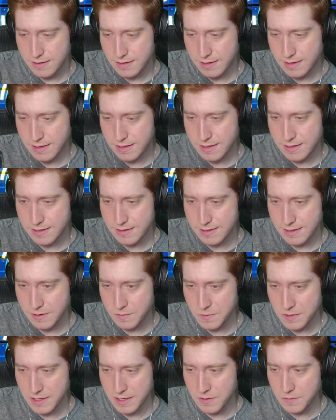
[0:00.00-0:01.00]
And there
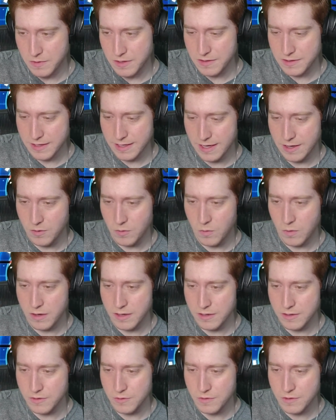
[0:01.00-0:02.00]
we go. We only got
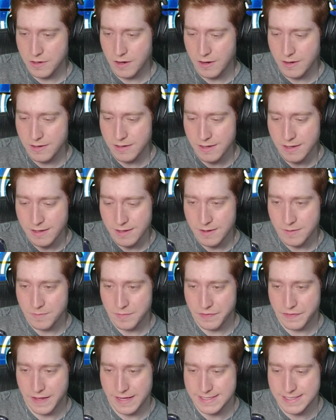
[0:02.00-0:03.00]
one new card,
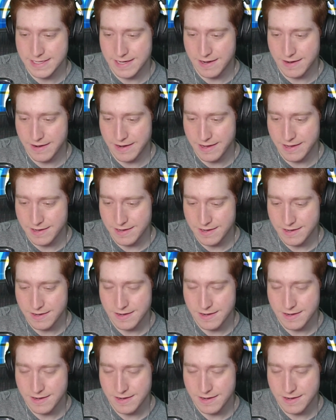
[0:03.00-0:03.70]
but that's alright.